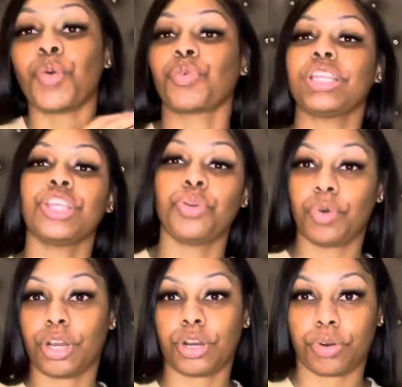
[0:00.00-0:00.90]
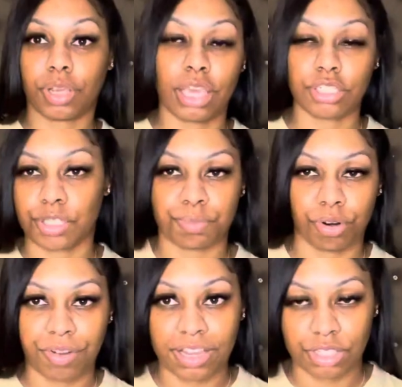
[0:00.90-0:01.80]
really, you want to create just
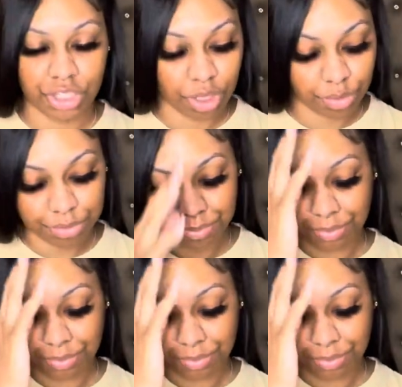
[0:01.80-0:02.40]
profiles in general.